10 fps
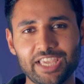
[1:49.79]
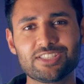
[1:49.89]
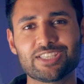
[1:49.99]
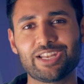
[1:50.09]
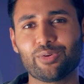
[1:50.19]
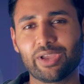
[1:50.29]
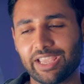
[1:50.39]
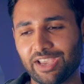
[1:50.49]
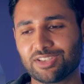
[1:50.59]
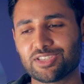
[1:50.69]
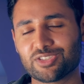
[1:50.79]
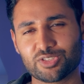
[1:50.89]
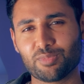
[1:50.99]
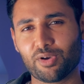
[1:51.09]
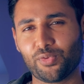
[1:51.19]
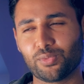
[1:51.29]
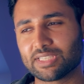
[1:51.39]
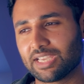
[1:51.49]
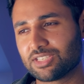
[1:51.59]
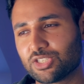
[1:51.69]
kids are now getting access to
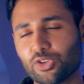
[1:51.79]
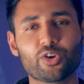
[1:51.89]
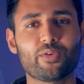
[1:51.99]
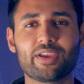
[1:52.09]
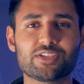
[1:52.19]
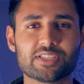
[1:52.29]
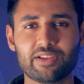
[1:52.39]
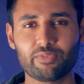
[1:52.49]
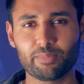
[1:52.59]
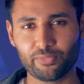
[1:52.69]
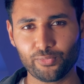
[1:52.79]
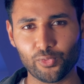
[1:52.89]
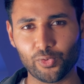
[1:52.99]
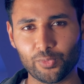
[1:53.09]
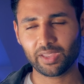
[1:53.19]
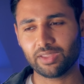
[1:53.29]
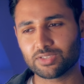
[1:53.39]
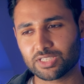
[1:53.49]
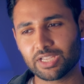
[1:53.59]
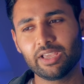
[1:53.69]
smartphones at younger ages than ever before,
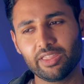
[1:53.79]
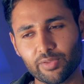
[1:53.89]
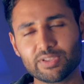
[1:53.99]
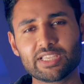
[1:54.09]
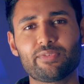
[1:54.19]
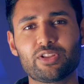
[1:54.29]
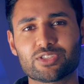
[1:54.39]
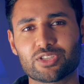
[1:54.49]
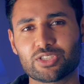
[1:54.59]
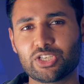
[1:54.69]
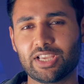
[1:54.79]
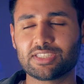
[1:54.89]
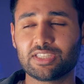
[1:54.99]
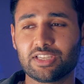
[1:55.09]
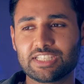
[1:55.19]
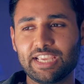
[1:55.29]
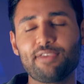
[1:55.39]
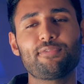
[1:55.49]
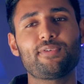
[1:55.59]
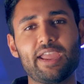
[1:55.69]
and there is evidence to suggest that
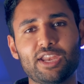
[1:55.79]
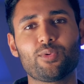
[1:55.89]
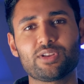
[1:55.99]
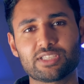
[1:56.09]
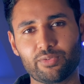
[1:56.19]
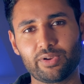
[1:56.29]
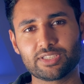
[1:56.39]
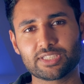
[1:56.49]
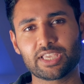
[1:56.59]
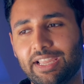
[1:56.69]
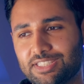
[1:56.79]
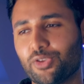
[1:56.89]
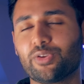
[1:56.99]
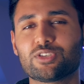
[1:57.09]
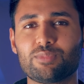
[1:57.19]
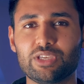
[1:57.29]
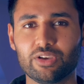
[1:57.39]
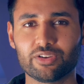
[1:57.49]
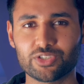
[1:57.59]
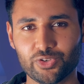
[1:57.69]
if anyone is at risk, it's going to be
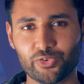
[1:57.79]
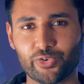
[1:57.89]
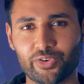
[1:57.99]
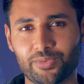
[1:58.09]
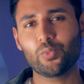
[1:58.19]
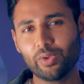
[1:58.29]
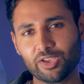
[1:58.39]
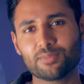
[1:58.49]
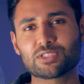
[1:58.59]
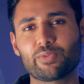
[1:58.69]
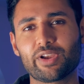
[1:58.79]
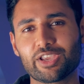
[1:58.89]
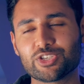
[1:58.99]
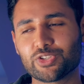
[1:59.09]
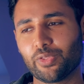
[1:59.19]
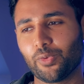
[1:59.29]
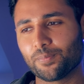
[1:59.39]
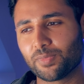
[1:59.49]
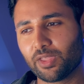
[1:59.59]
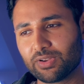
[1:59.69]
young children. When it comes to radiation though,
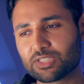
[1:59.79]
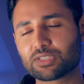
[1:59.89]
there